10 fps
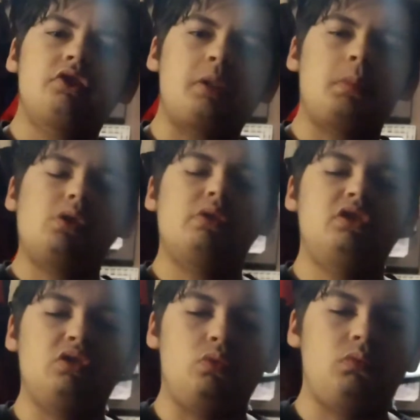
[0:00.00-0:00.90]
I'm going
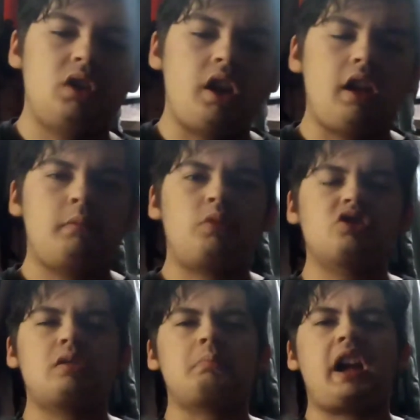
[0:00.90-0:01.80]
to push
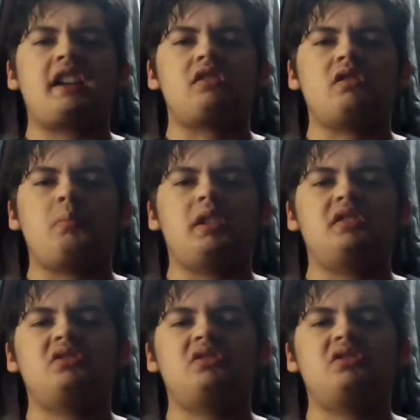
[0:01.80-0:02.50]
it back a little bit.